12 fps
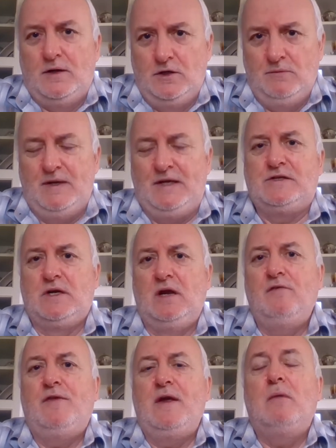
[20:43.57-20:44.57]
You need to
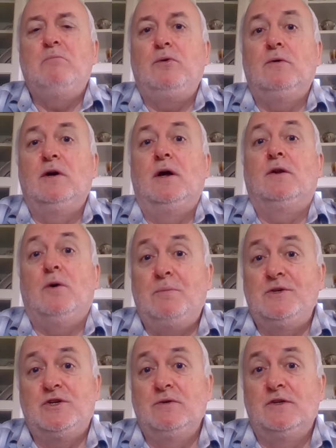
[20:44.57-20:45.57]
give the employer an
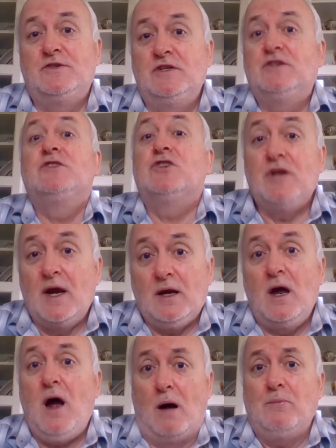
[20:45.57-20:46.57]
opportunity to
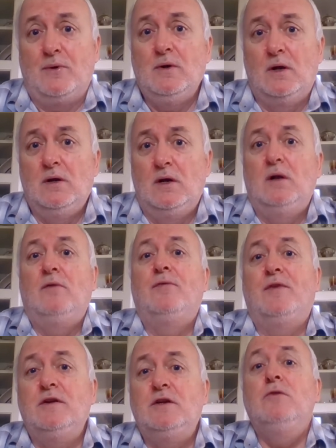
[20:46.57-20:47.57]
check up
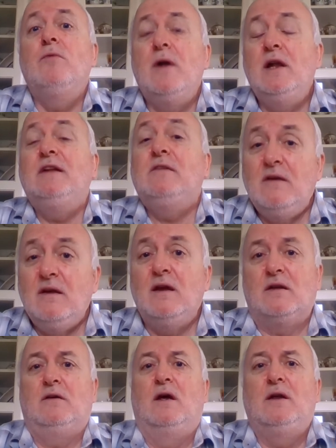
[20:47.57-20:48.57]
that you really
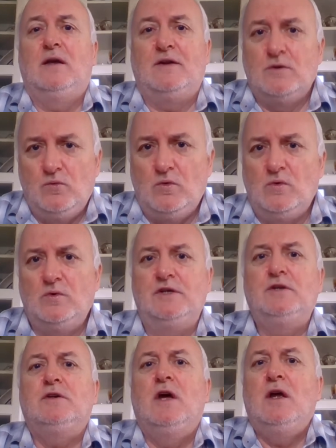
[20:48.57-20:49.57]
did get
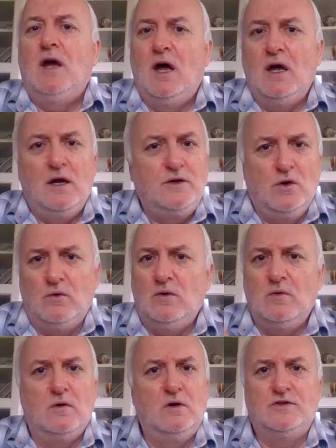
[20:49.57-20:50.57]
awarded uh,
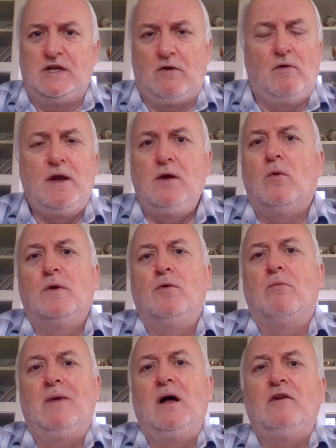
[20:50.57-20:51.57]
your degree or
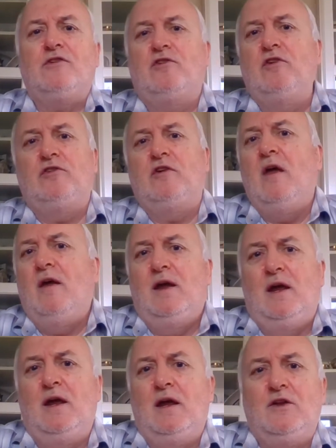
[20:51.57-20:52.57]
your master's
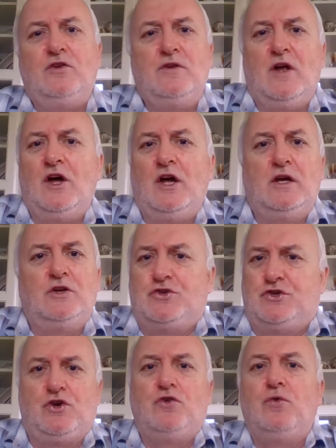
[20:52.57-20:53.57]
in uh,
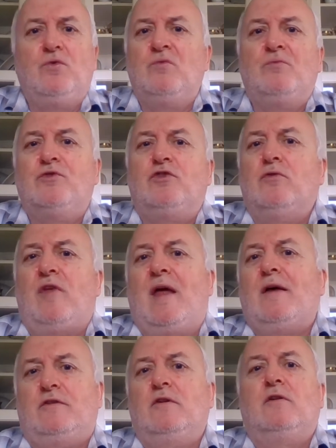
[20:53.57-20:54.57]
June
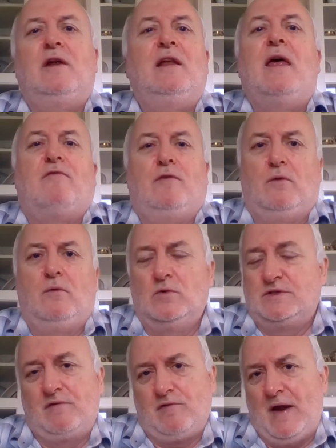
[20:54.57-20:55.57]
2011,
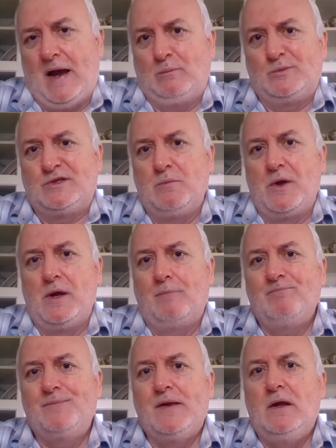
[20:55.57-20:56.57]
whatever it happens to be.